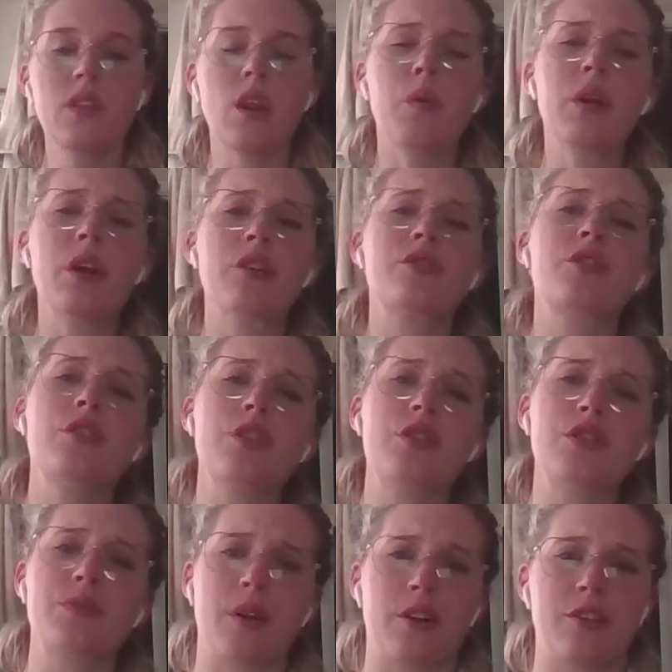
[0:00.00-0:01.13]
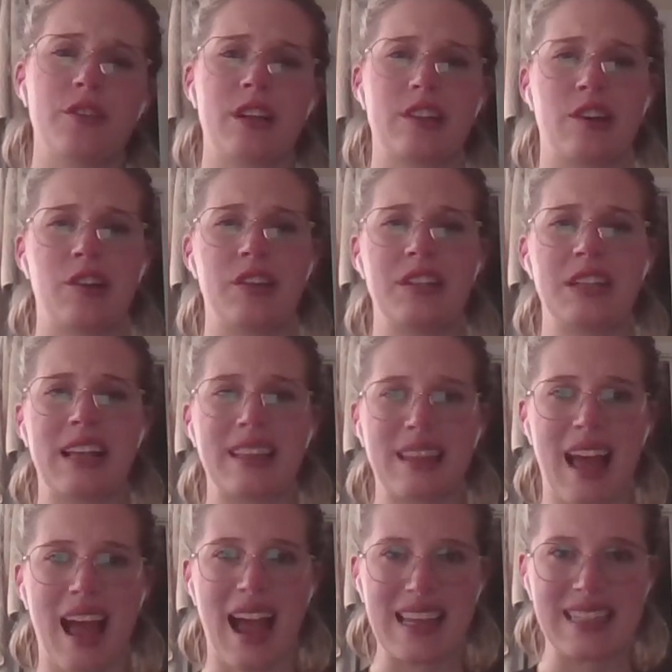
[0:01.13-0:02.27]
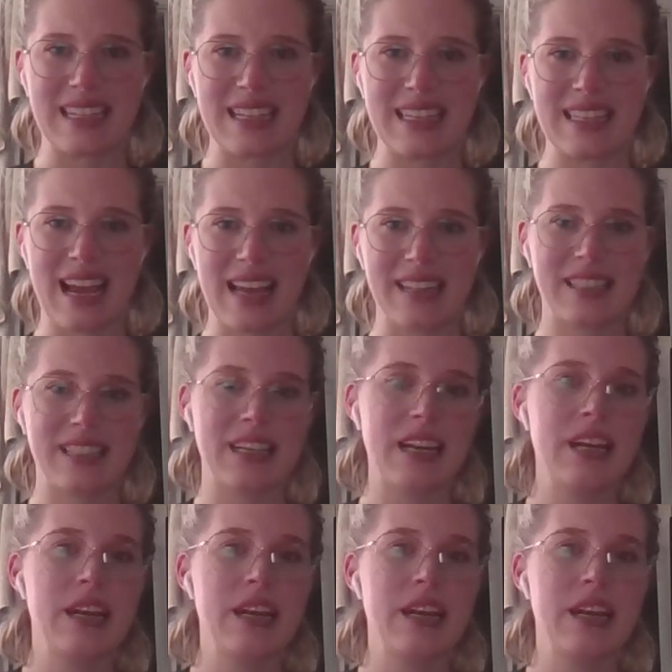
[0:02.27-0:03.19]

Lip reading: We also use modern technology like the Hi-C test